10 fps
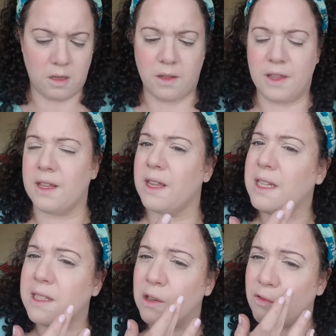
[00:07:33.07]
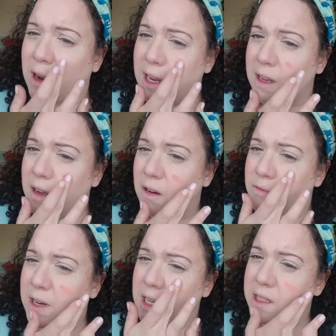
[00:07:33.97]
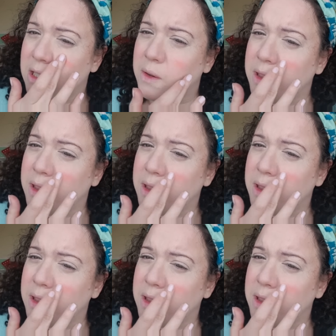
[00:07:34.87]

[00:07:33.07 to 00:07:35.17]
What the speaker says: I think these are great, I really do.